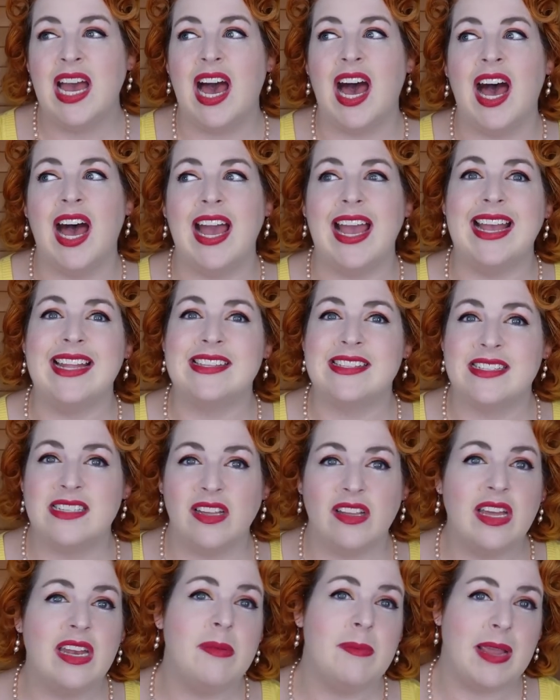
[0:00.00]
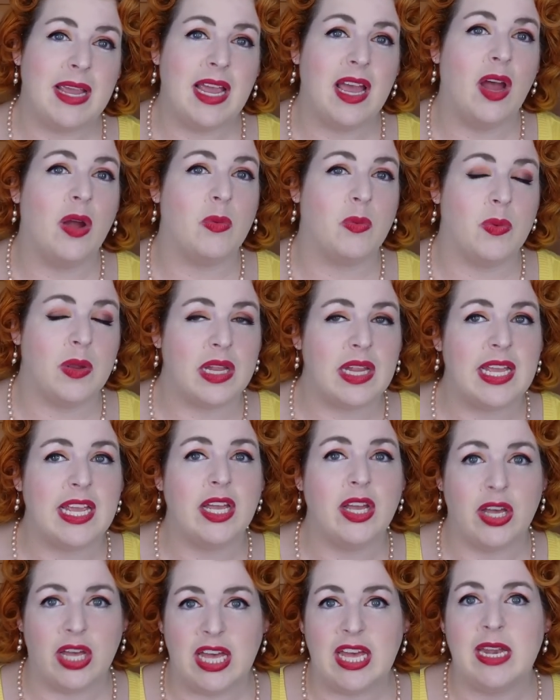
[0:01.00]
uh, it's still going to be a really
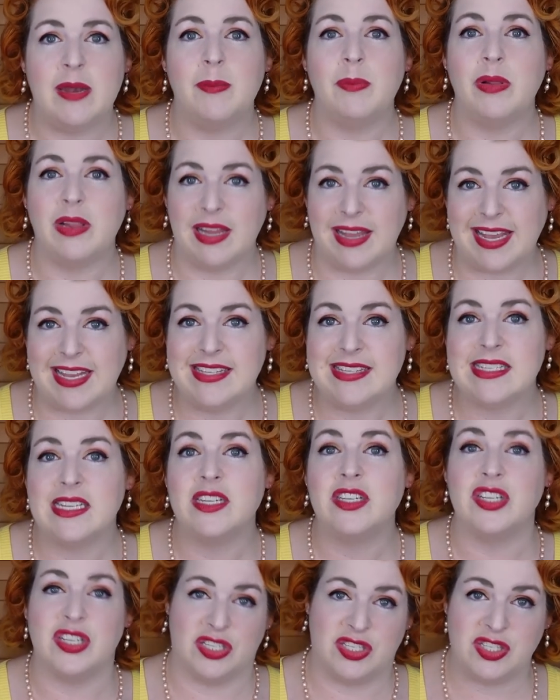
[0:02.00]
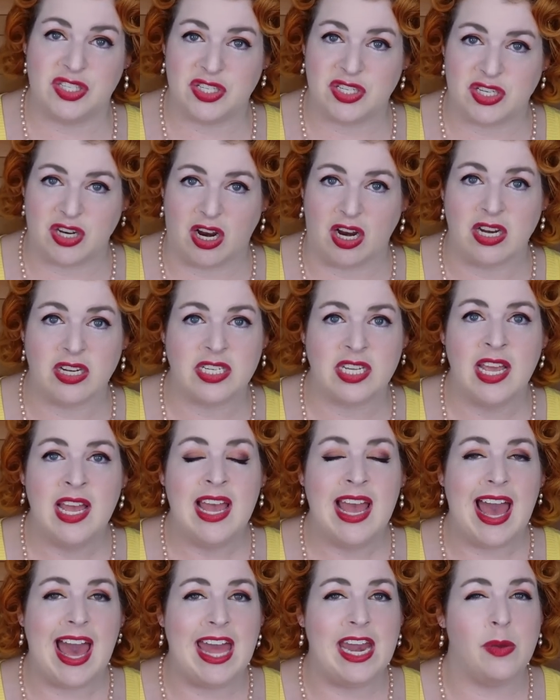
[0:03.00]
good place to start
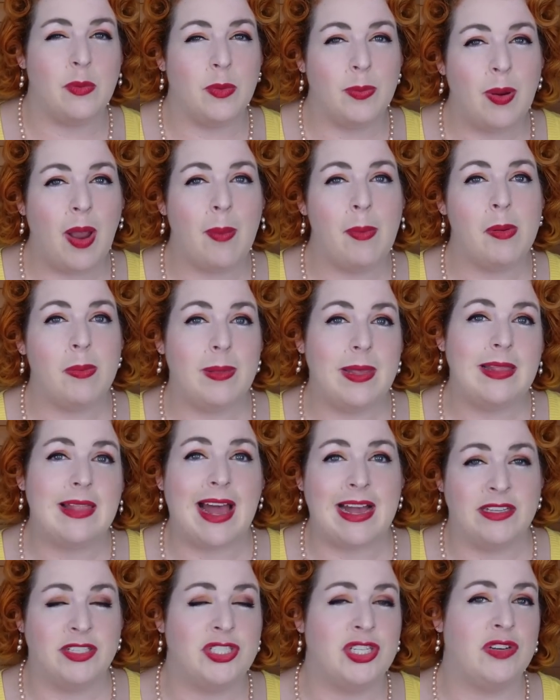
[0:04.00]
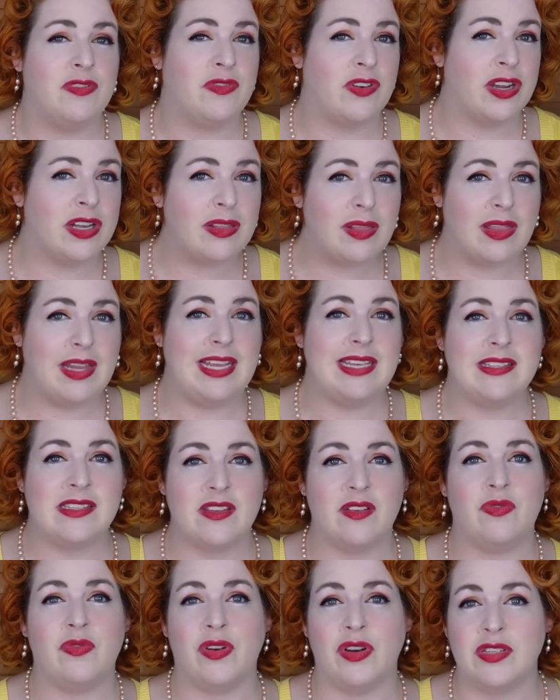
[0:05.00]
and it will probably last you for at least
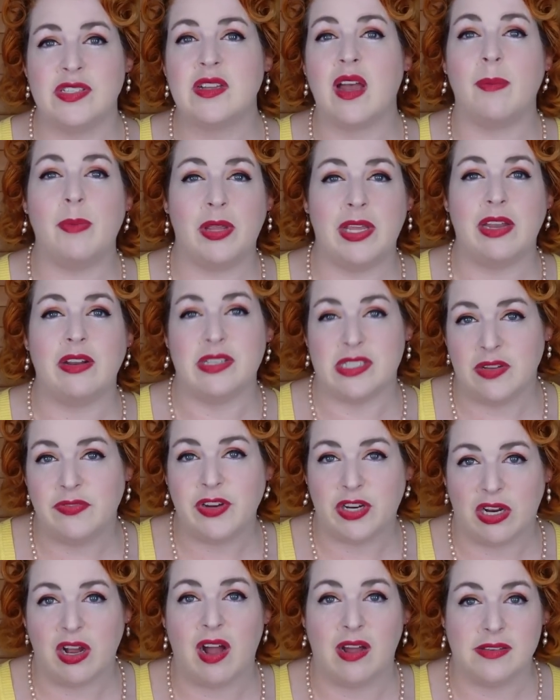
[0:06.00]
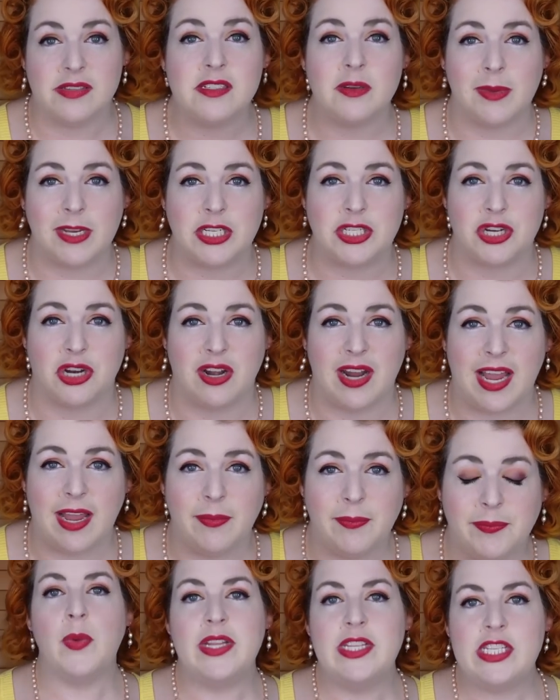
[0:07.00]
the first couple years of your costuming
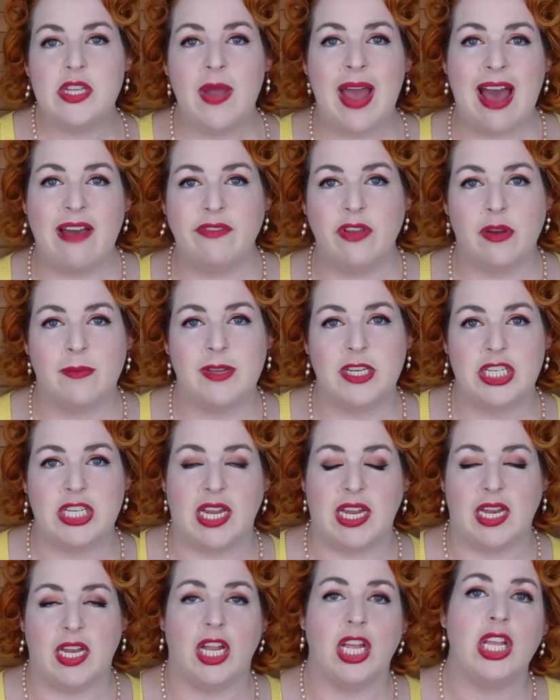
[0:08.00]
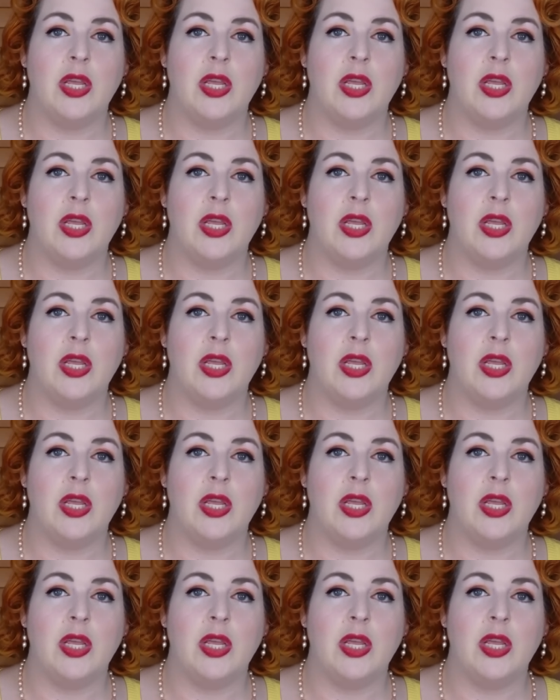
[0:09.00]
journey. Once you have your machine,